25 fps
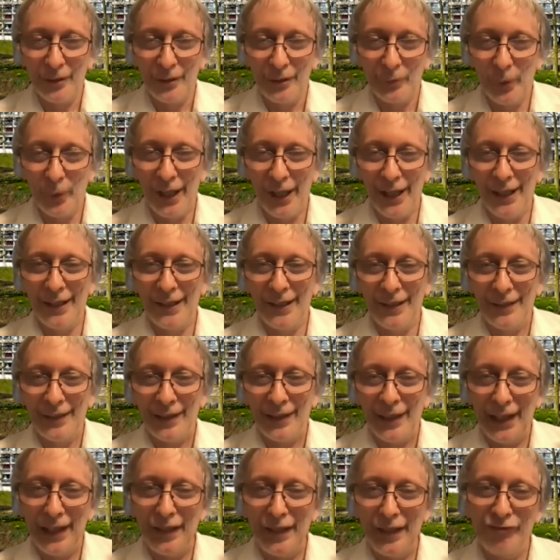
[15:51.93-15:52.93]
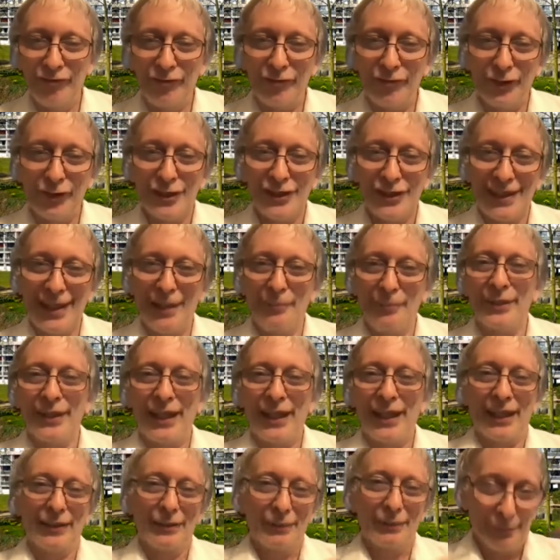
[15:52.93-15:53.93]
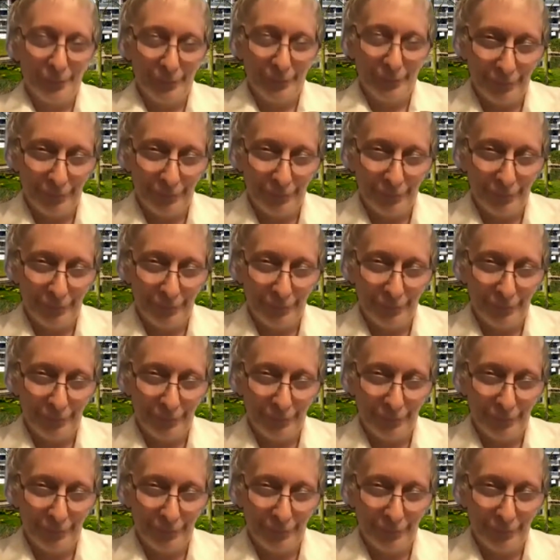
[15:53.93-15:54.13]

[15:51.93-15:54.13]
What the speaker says: where if something